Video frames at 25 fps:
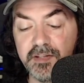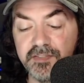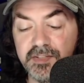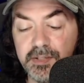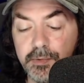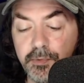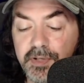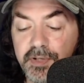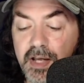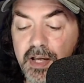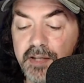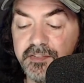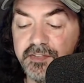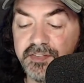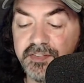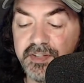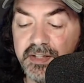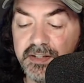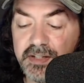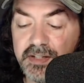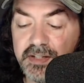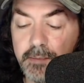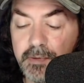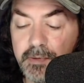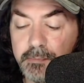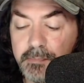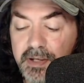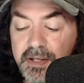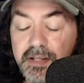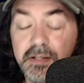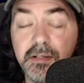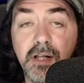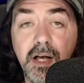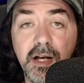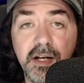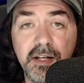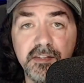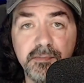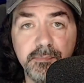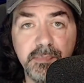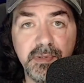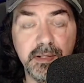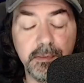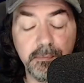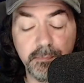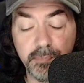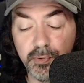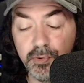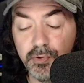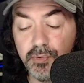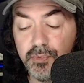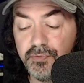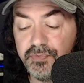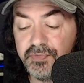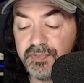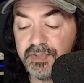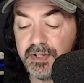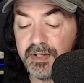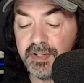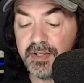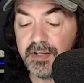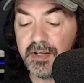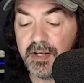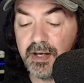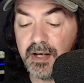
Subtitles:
Synchronizing to incoming MIDI clock has been improved.